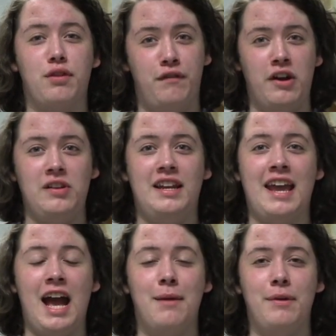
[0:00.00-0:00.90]
Fairlead
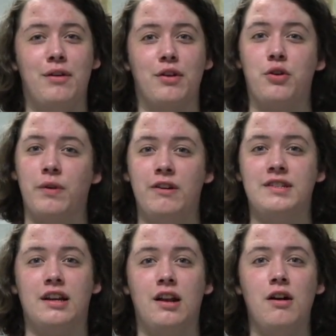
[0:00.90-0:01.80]
Academy or the Career and
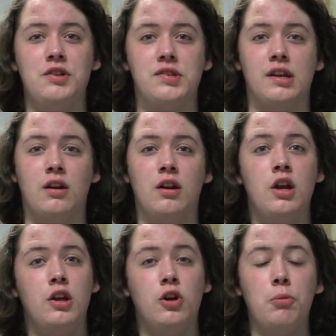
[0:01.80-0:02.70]
Technology Center,
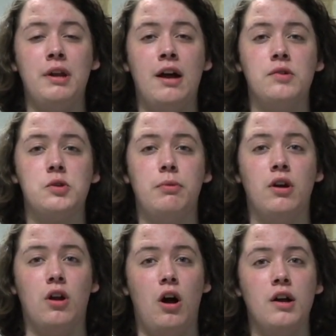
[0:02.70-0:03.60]
your open house will be
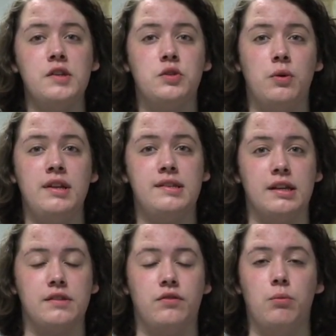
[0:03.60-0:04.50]
on August
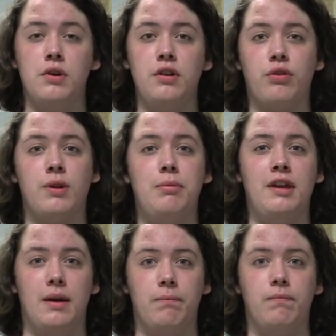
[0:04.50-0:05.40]
26th from 1 to 3
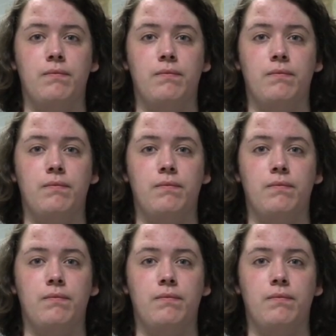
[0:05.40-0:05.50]
p.m.